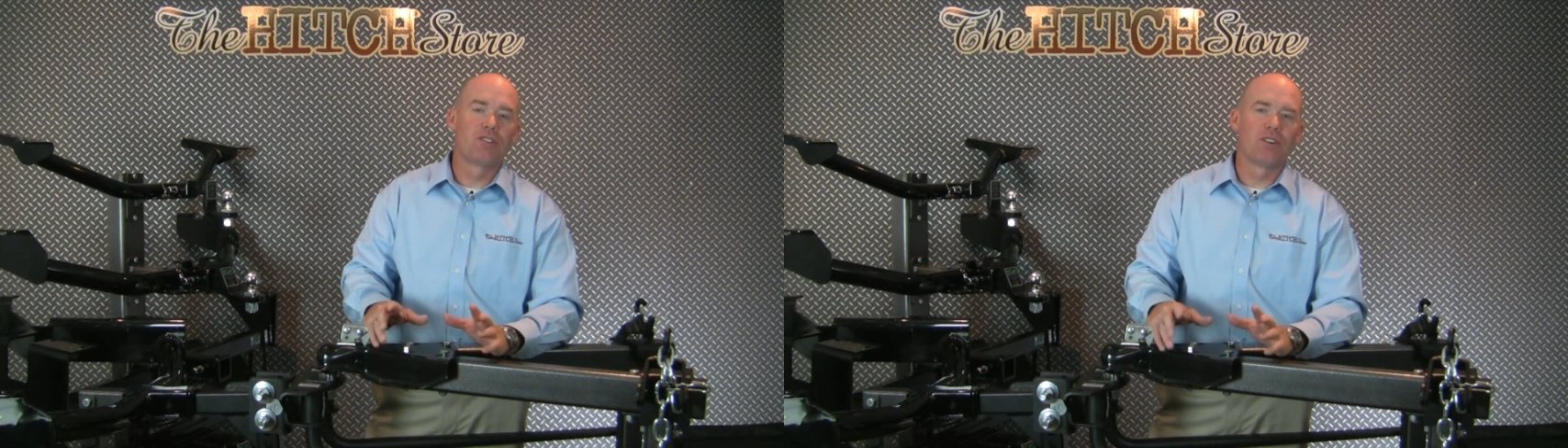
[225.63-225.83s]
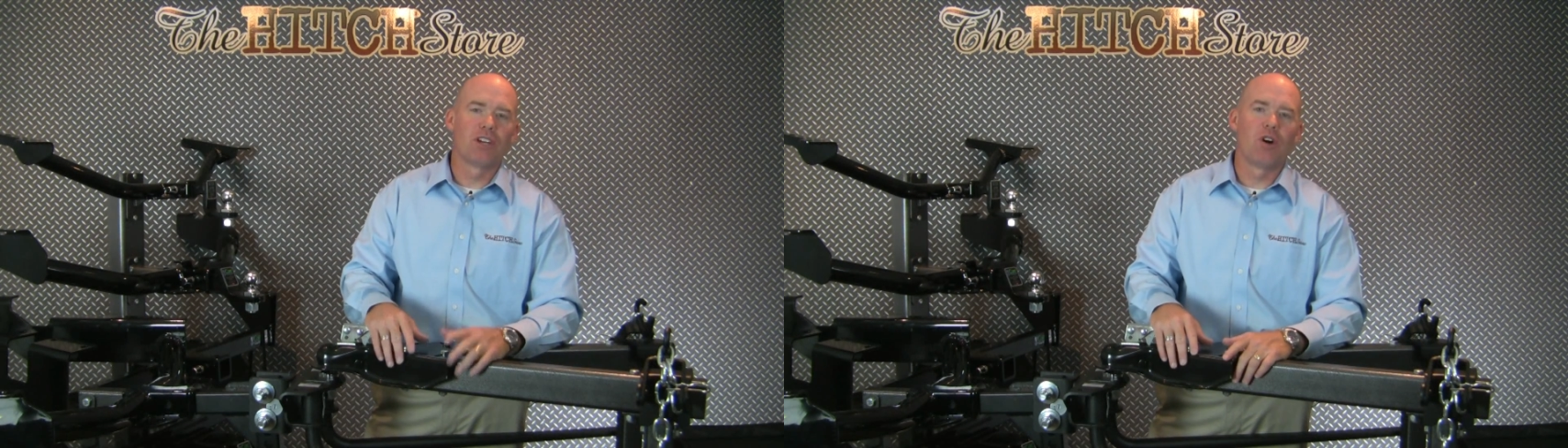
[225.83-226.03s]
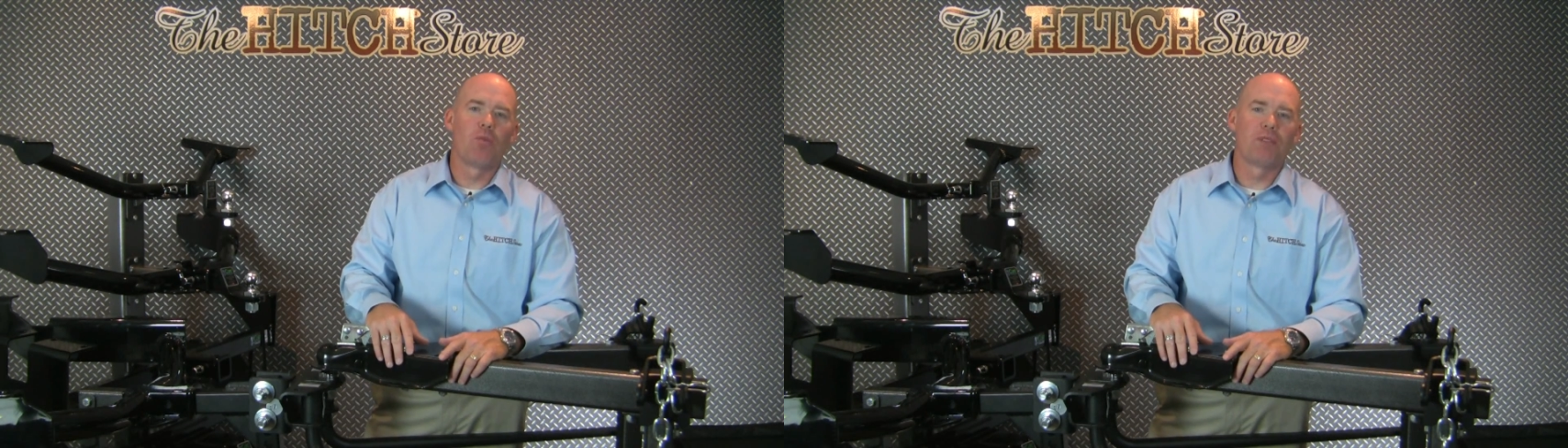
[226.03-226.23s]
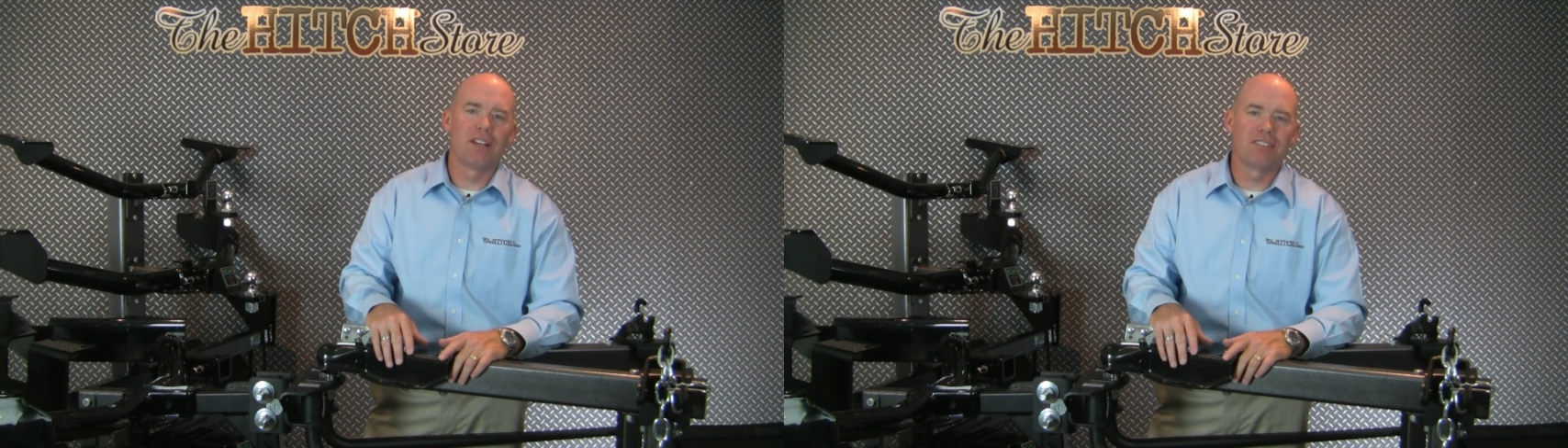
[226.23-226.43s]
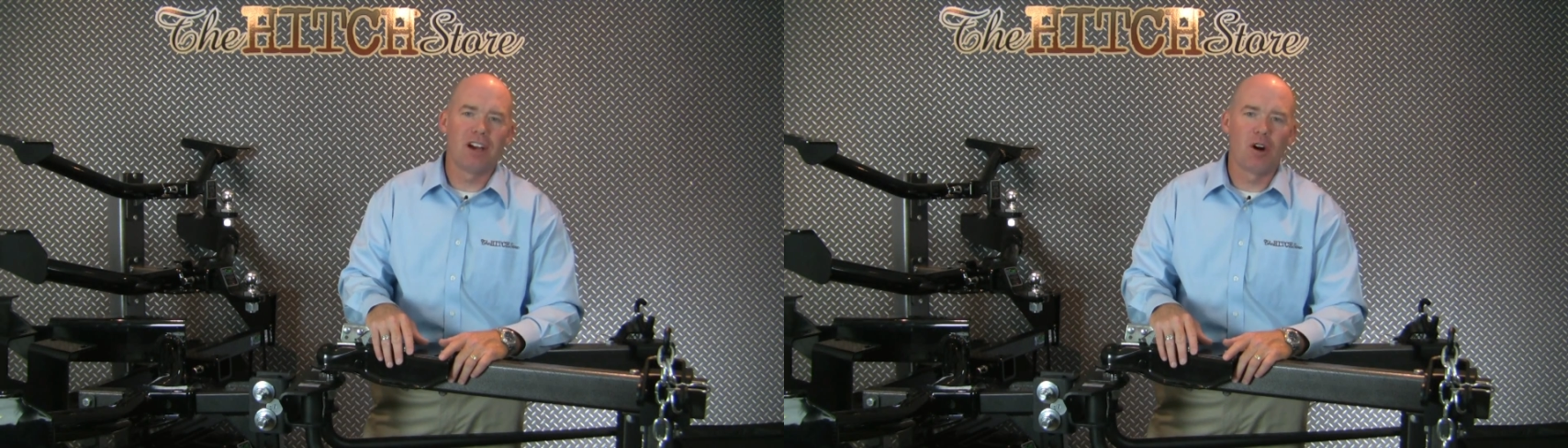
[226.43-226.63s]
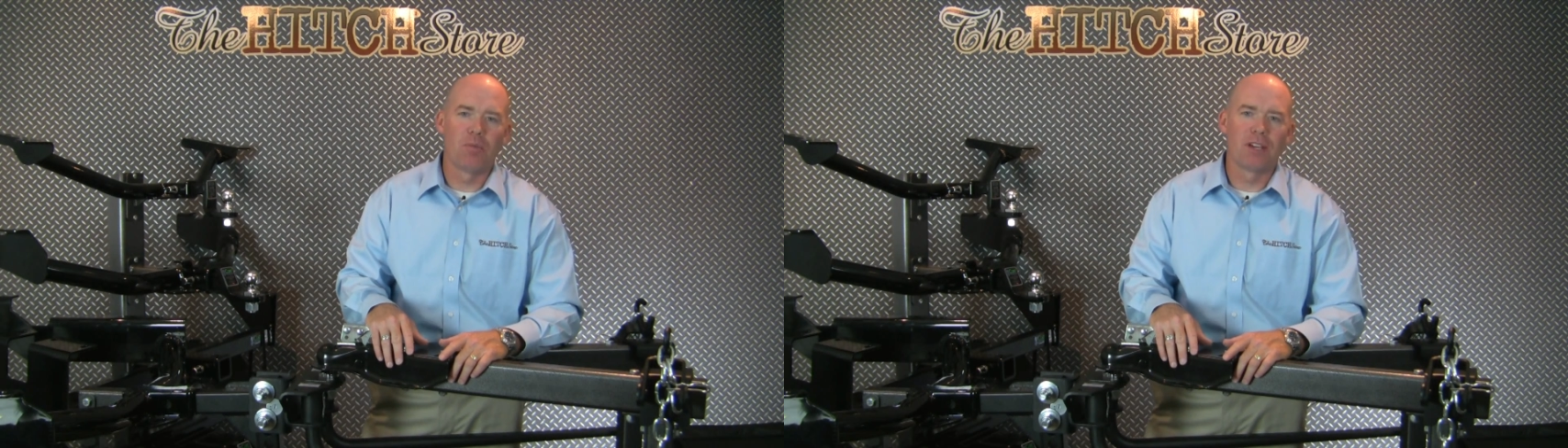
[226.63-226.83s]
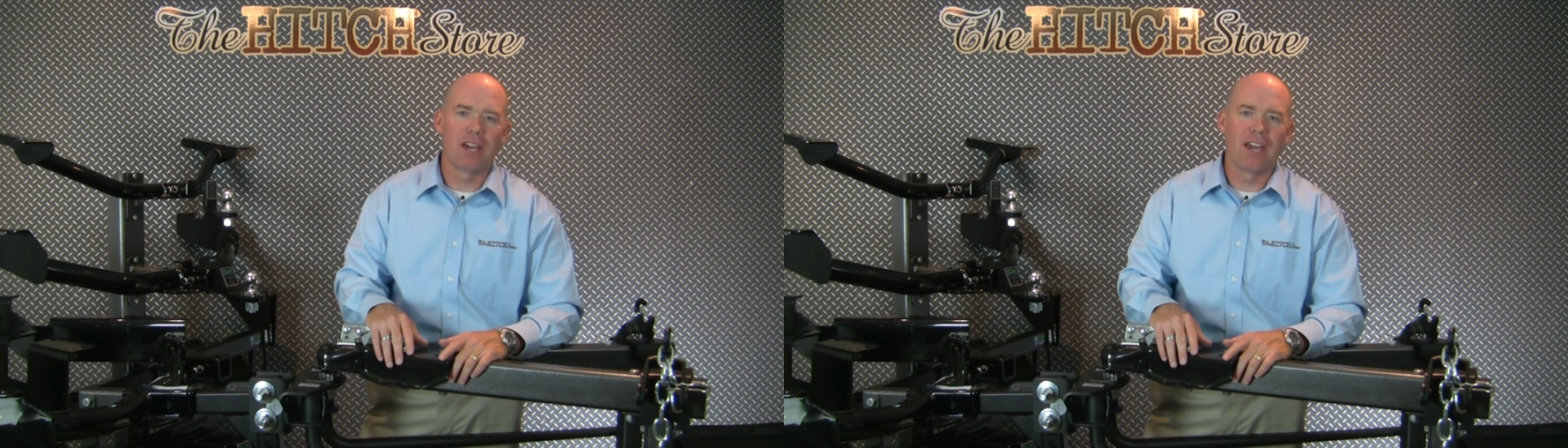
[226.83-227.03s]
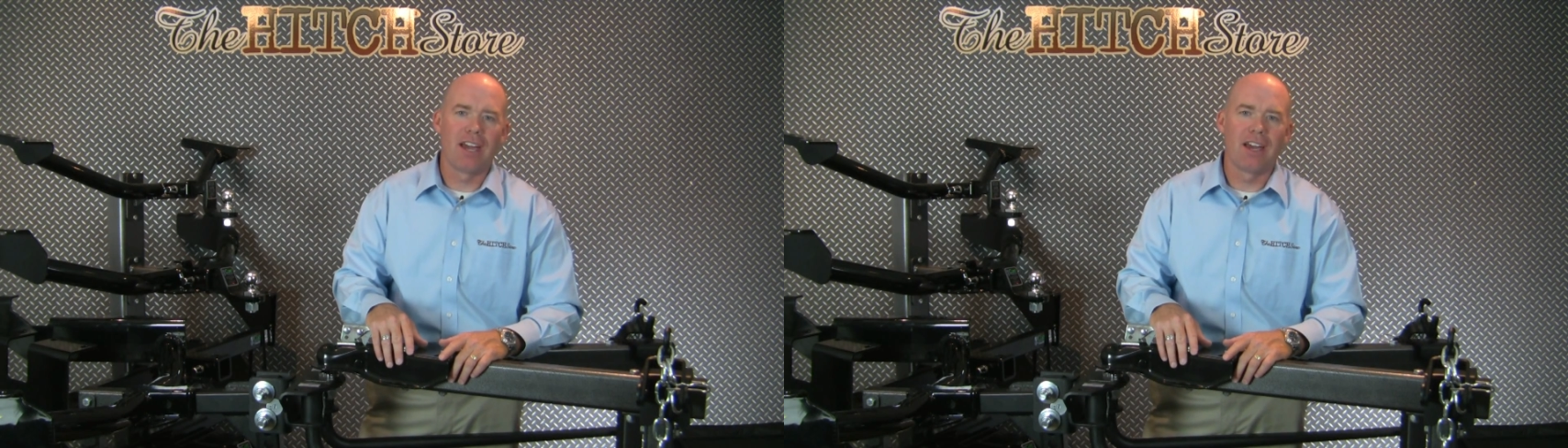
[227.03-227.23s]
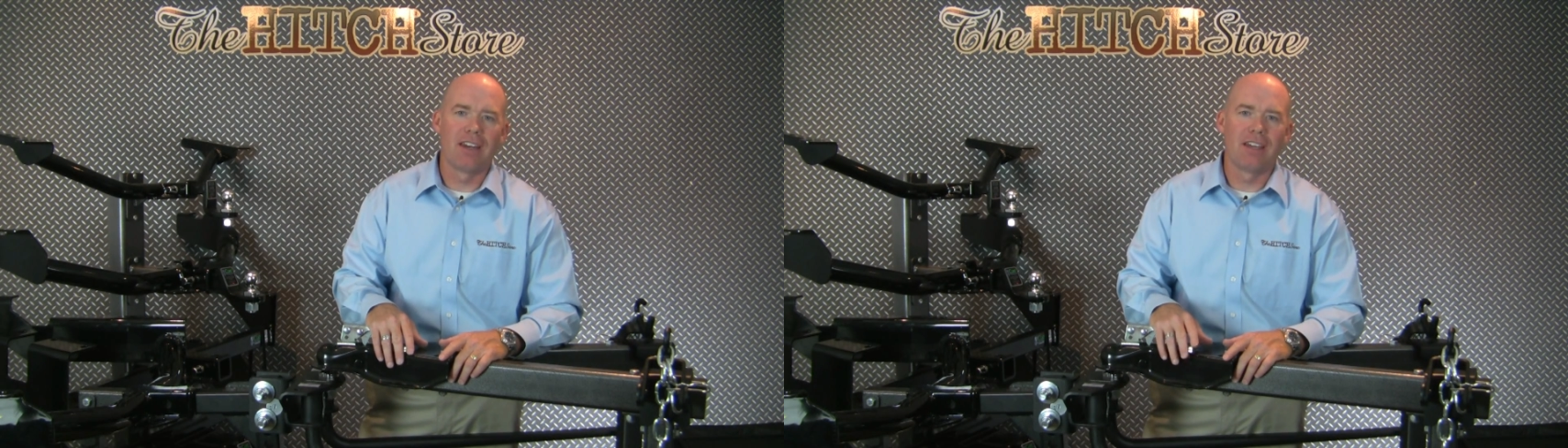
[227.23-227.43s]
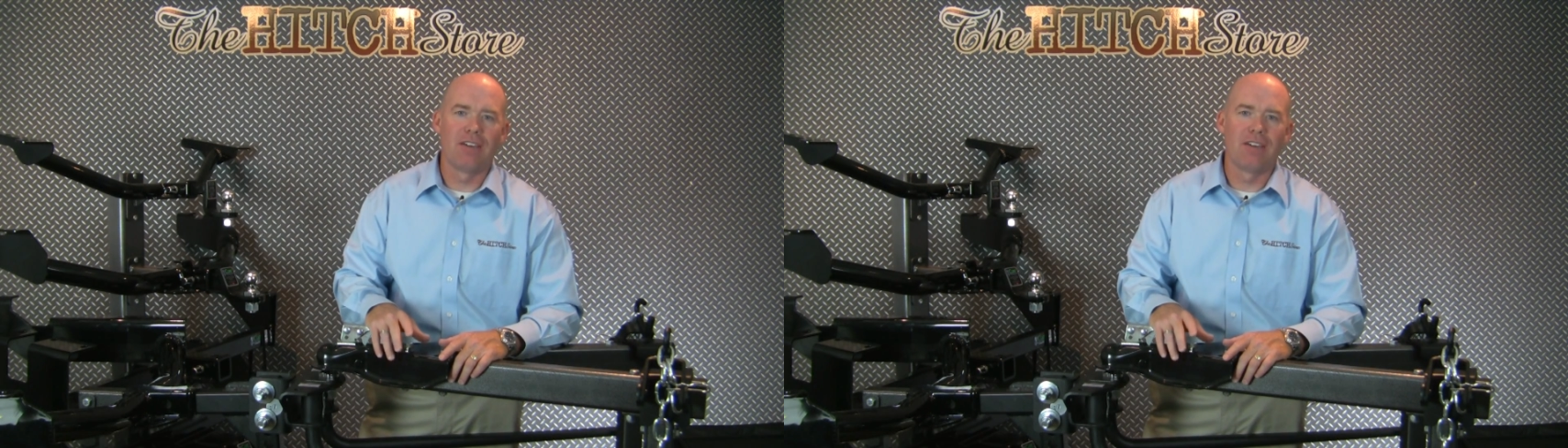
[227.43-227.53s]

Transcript: certainly hope that's helped, and